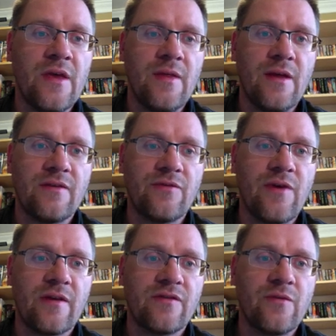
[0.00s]
That's
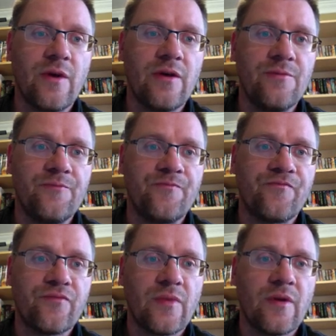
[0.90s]
3x squared
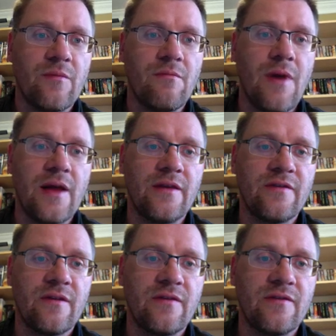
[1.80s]

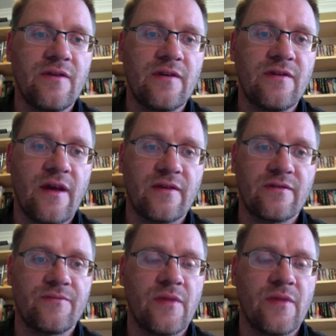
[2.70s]
minus 6x.